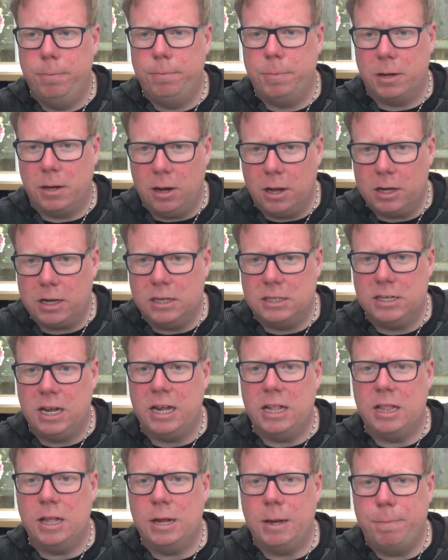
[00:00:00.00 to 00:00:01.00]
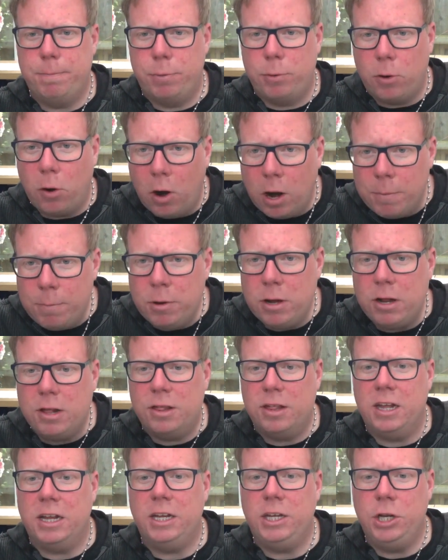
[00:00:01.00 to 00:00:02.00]
But like I say, the primary
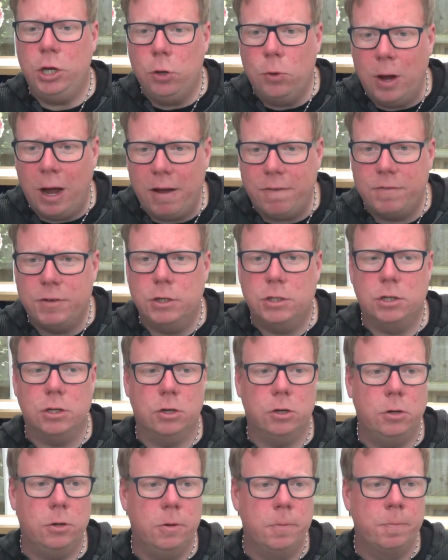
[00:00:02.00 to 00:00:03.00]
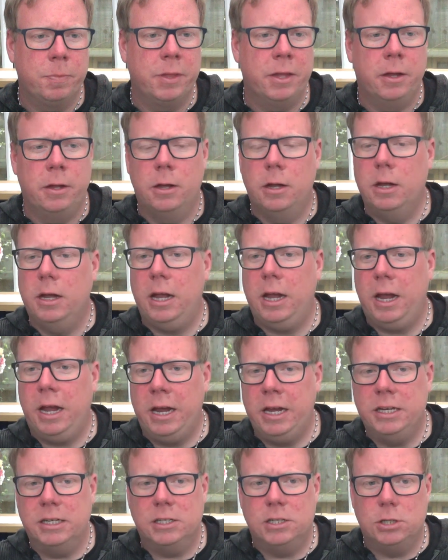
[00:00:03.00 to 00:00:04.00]
thing you have to do
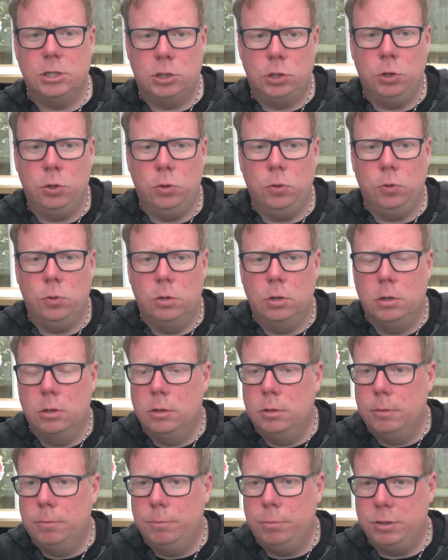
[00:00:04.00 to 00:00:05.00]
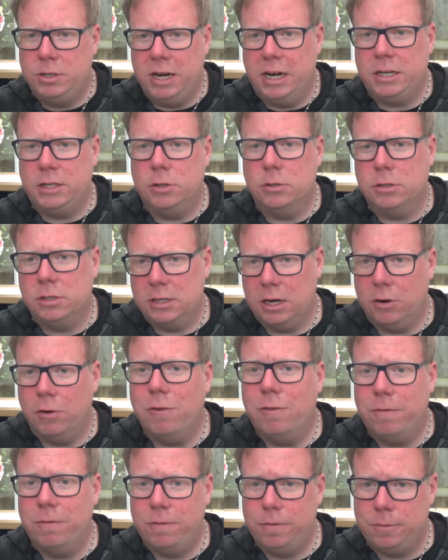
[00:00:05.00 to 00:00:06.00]
is to protect
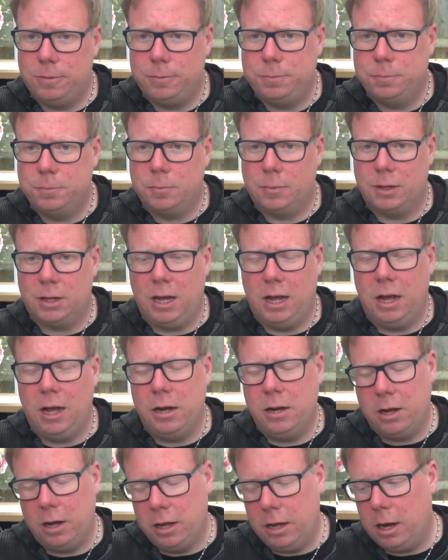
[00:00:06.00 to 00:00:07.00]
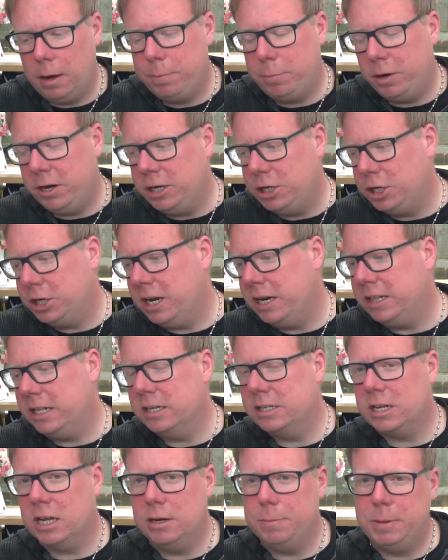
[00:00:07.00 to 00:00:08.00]
yourself. Okay, and I appreciate
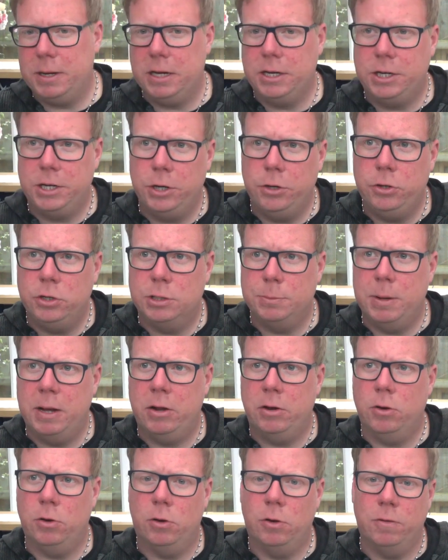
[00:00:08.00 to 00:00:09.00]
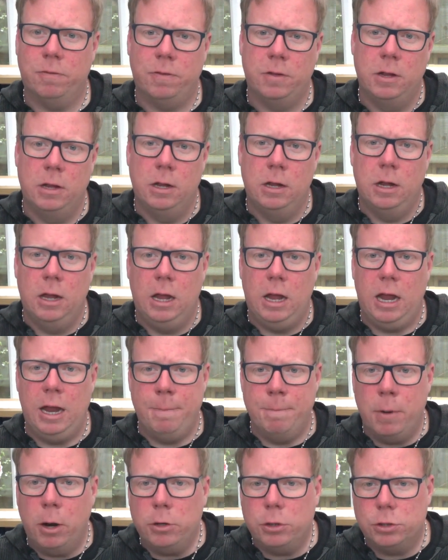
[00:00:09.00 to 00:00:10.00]
there's going to be a huge amount of
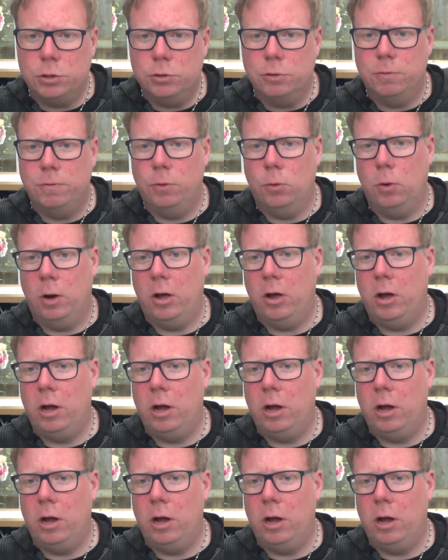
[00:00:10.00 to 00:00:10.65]
emotional fallout.